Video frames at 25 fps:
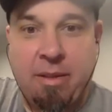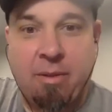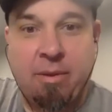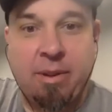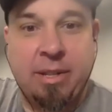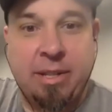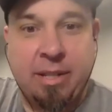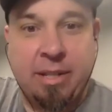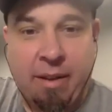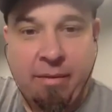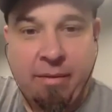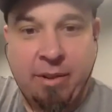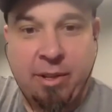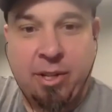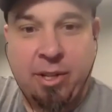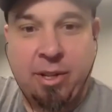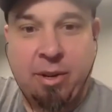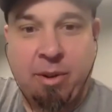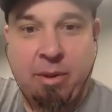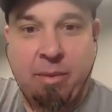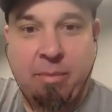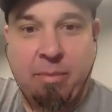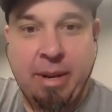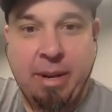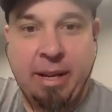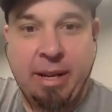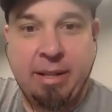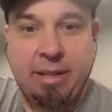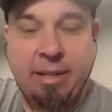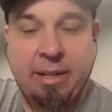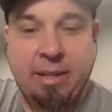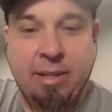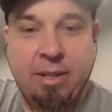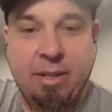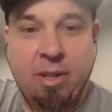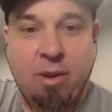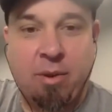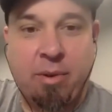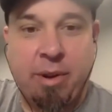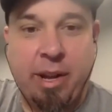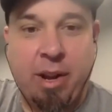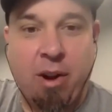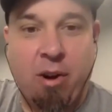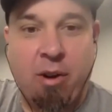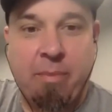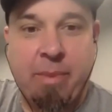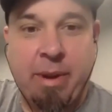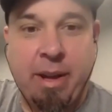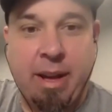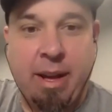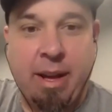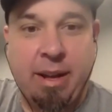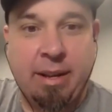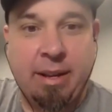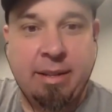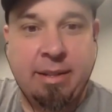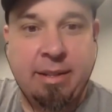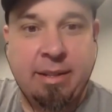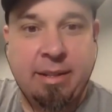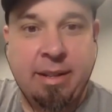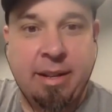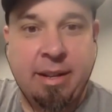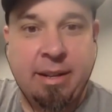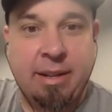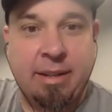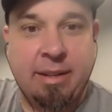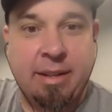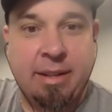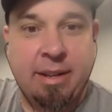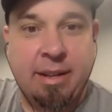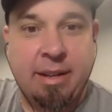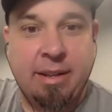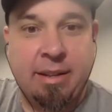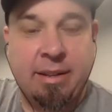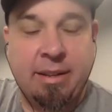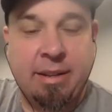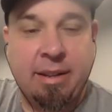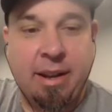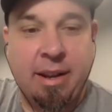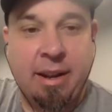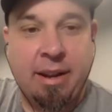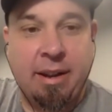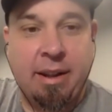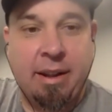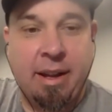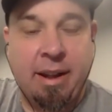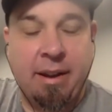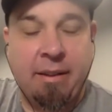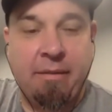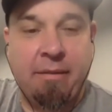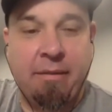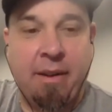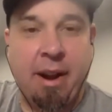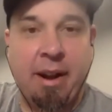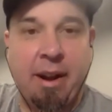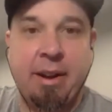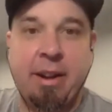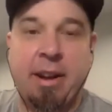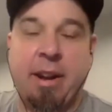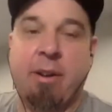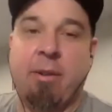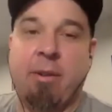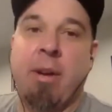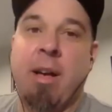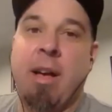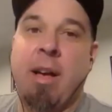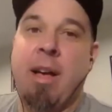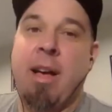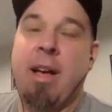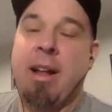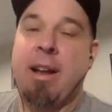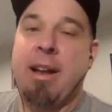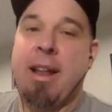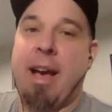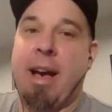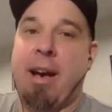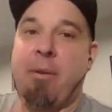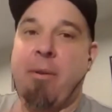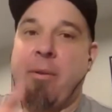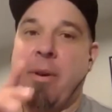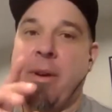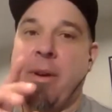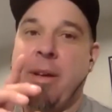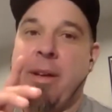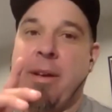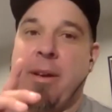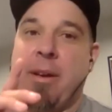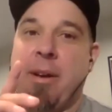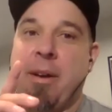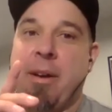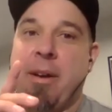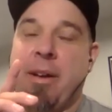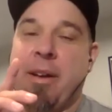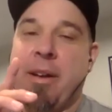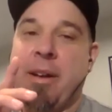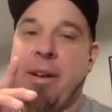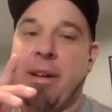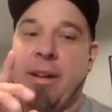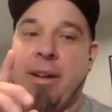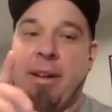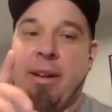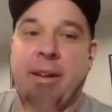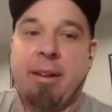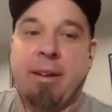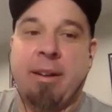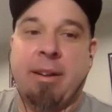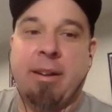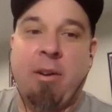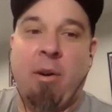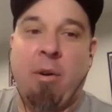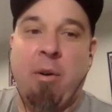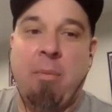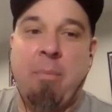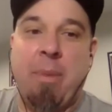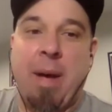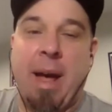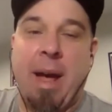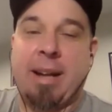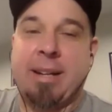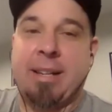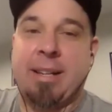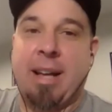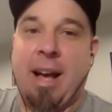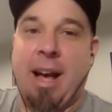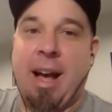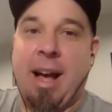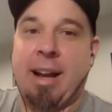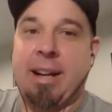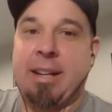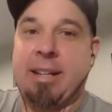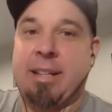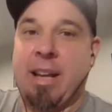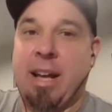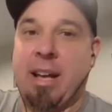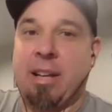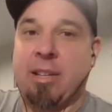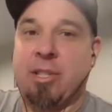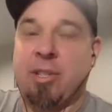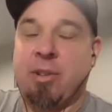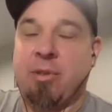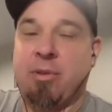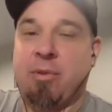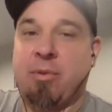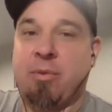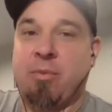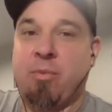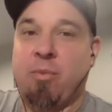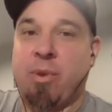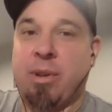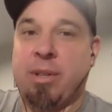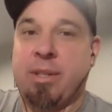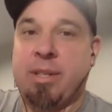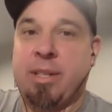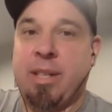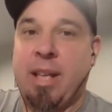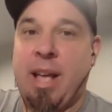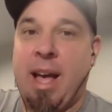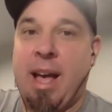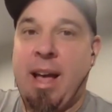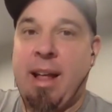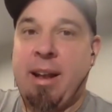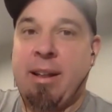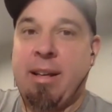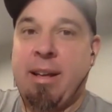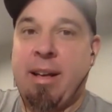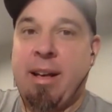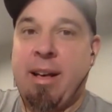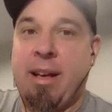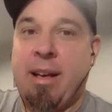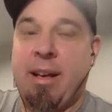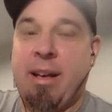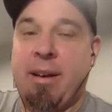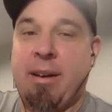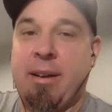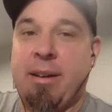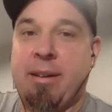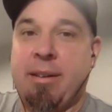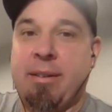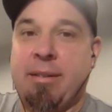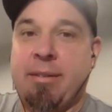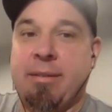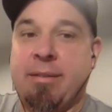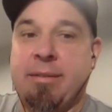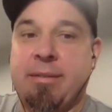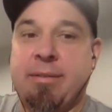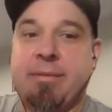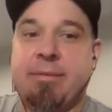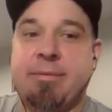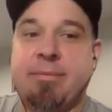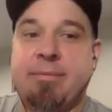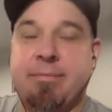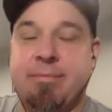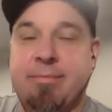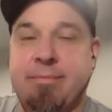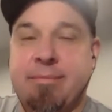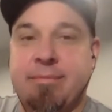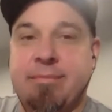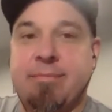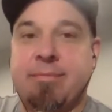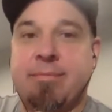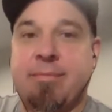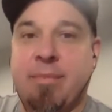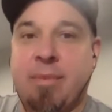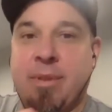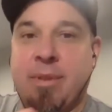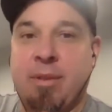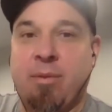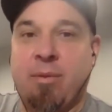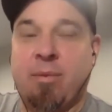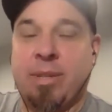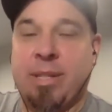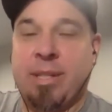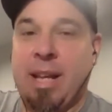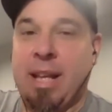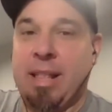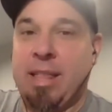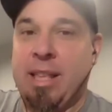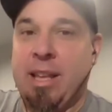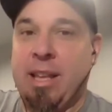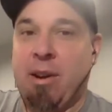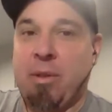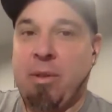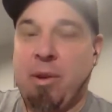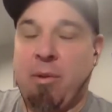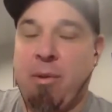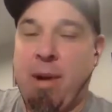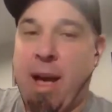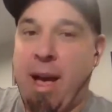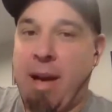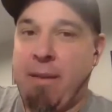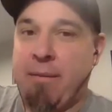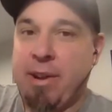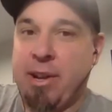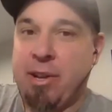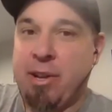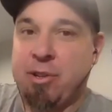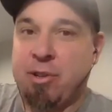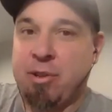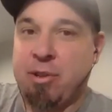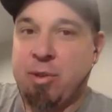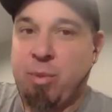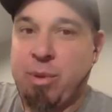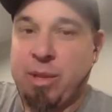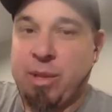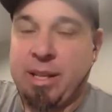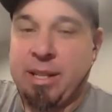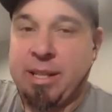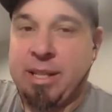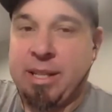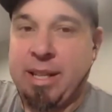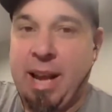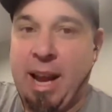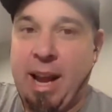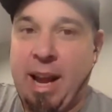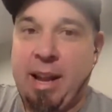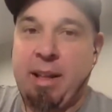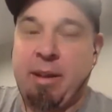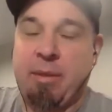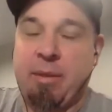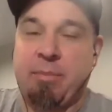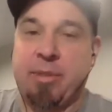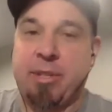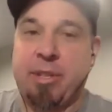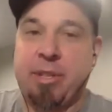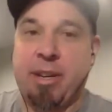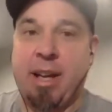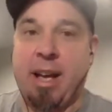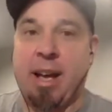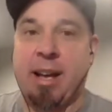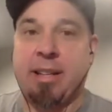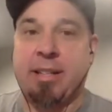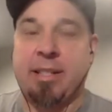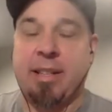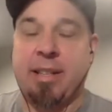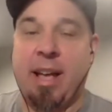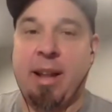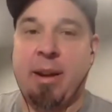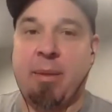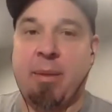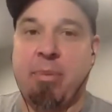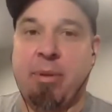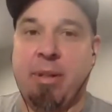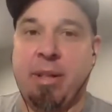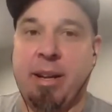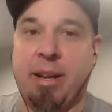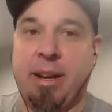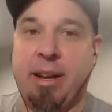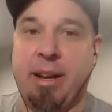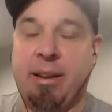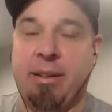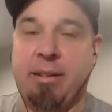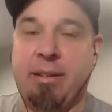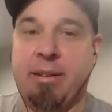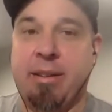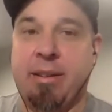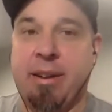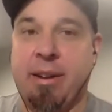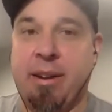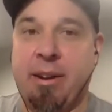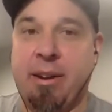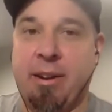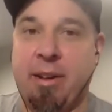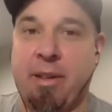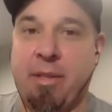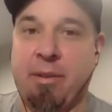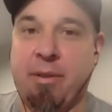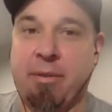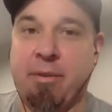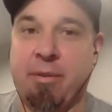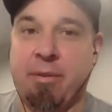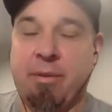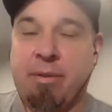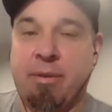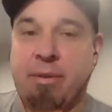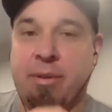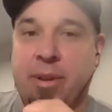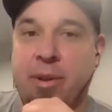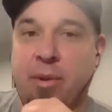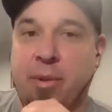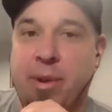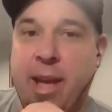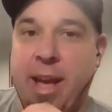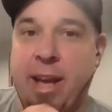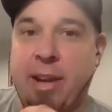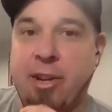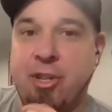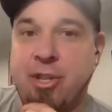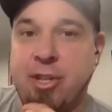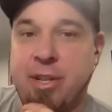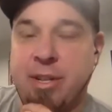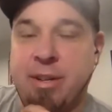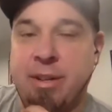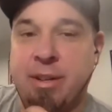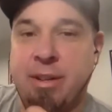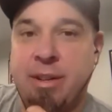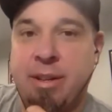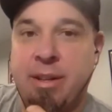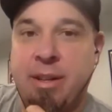37 stolen bases, 30 RBIs, and uh, had a had a fine year. Now, going back to High Desert, was that mm-hmm. uh, was that the year they were having issues with the stadiums? You guys had to play in another location.